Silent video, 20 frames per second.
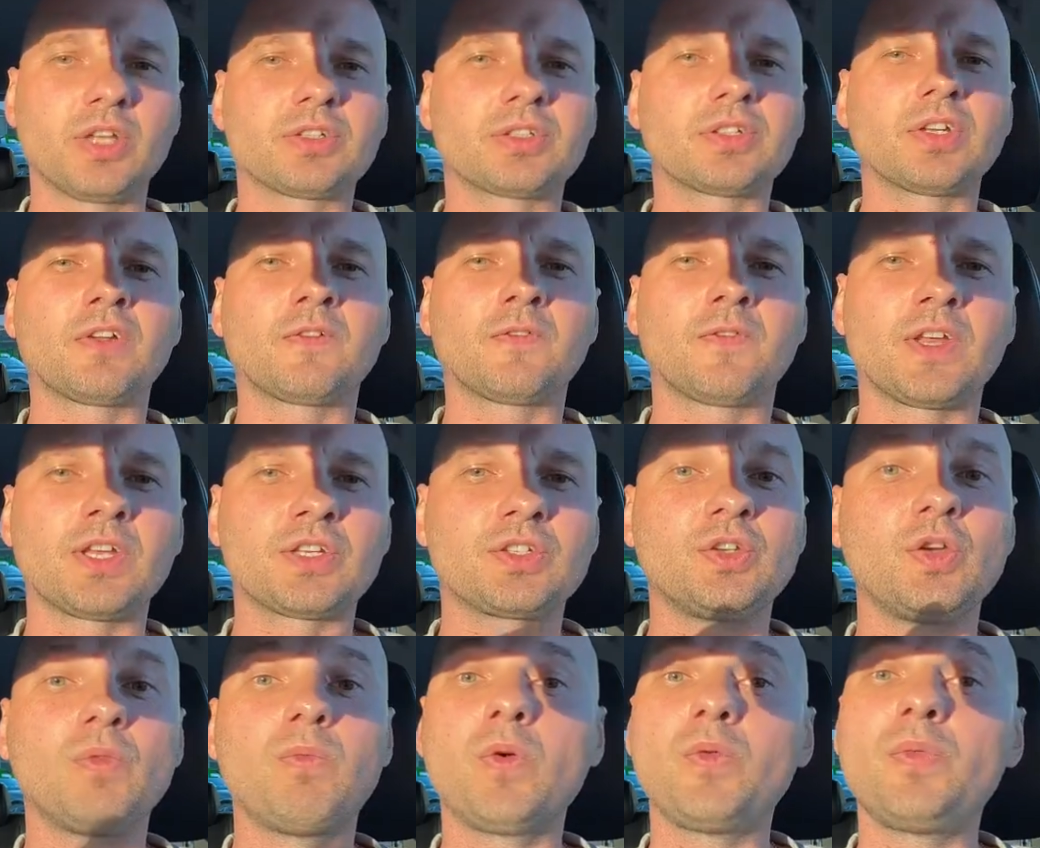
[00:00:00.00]
So certain
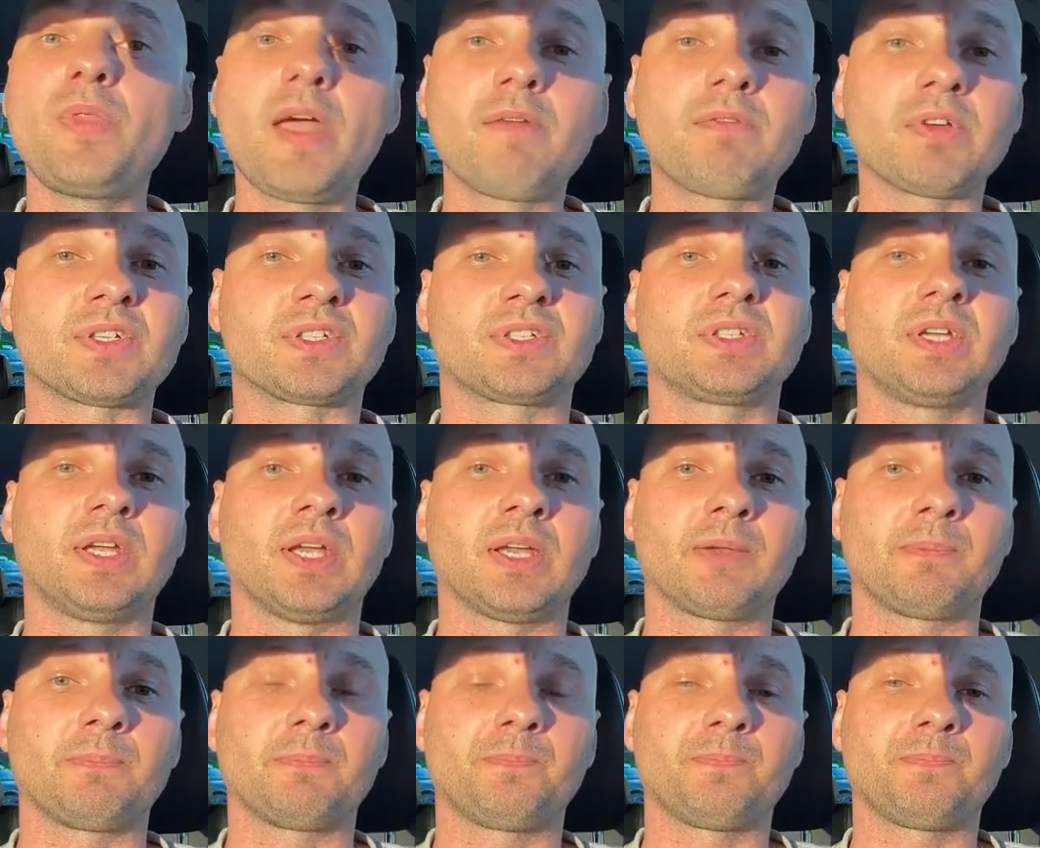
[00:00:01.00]
things you will never see
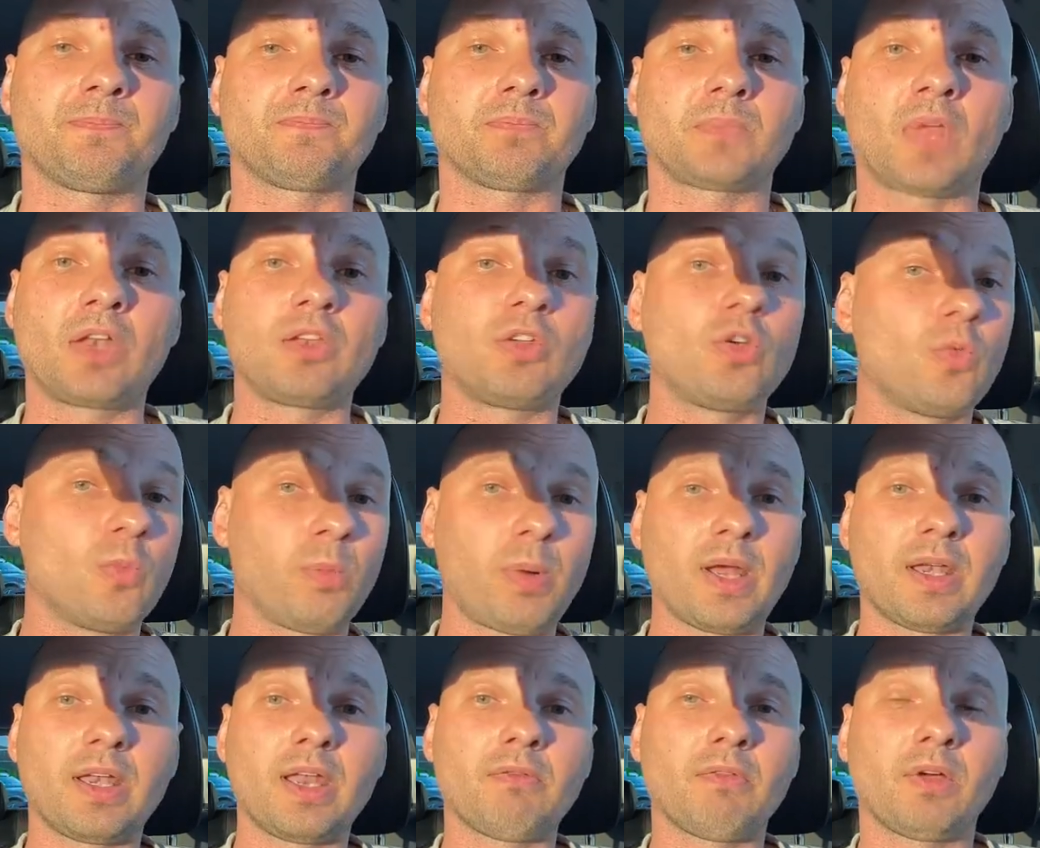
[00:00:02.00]
it, and you
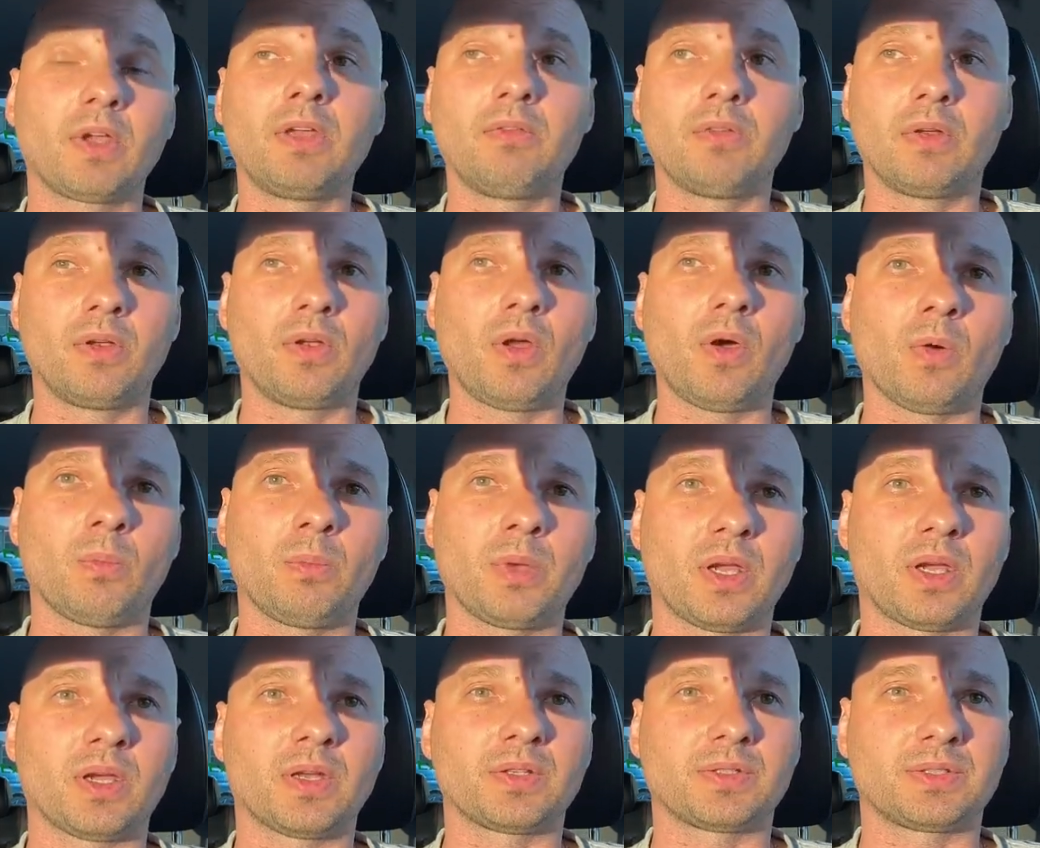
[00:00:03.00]
might never even know,
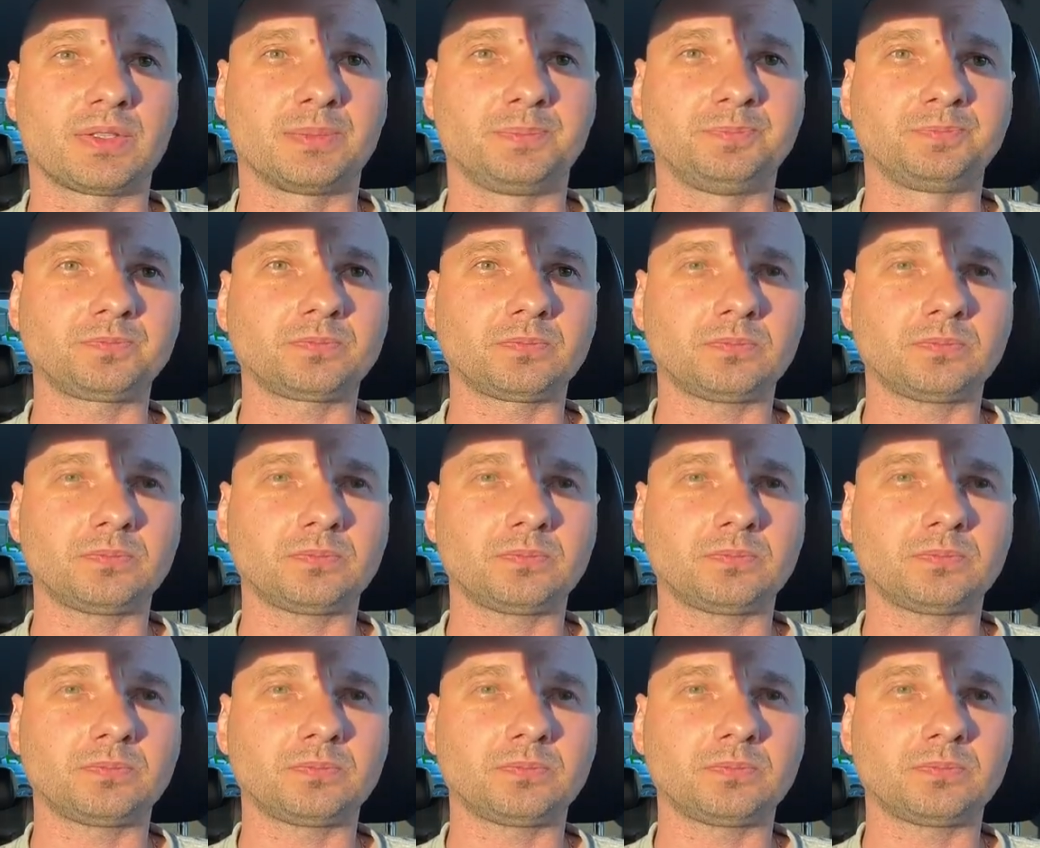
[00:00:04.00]
because